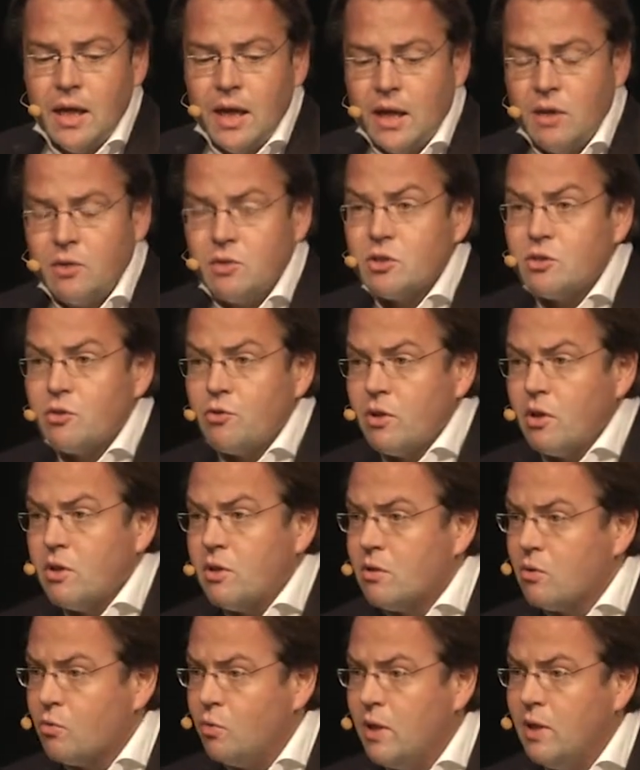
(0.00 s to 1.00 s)
And it's
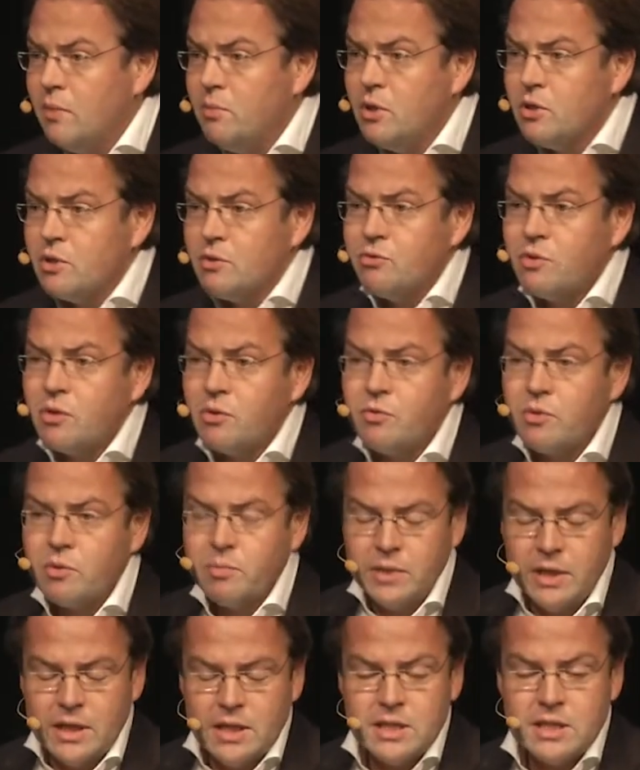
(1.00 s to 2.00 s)
really beautiful
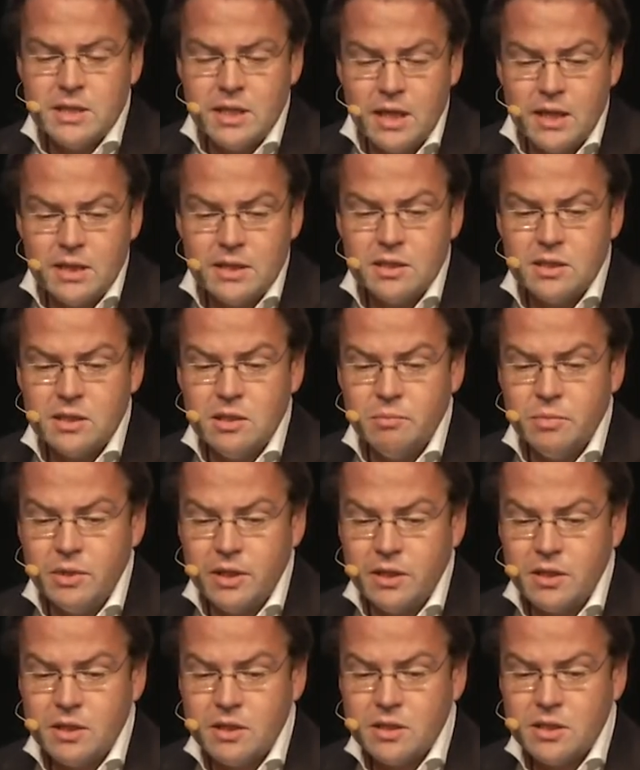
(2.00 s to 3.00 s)
from the inside, the
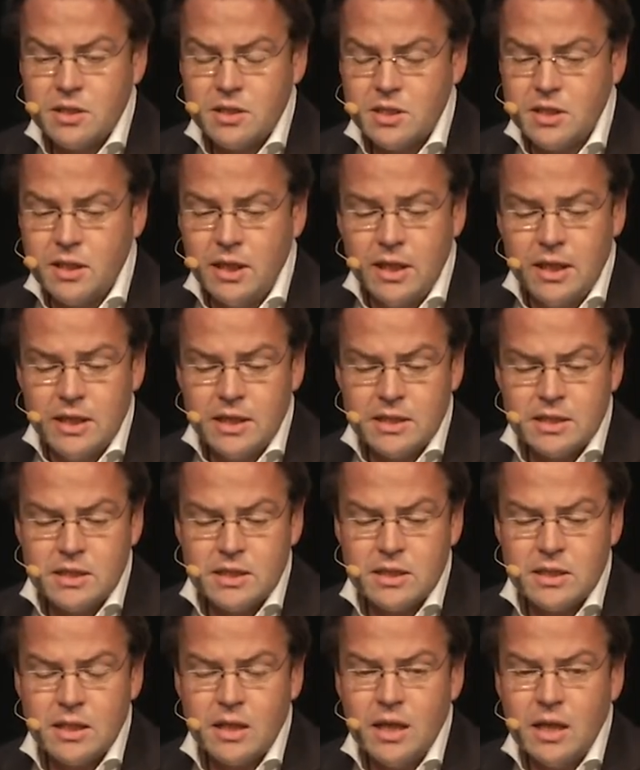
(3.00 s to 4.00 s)
brick
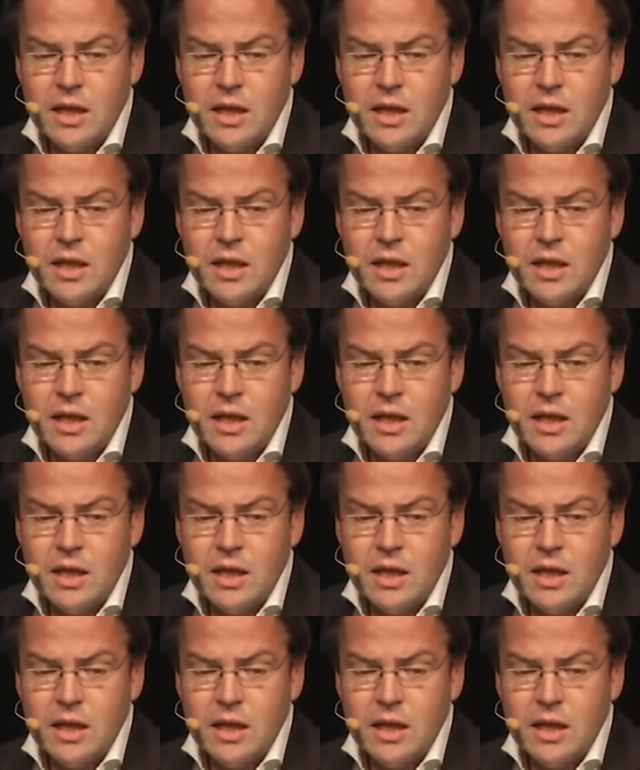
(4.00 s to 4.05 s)
ceilings.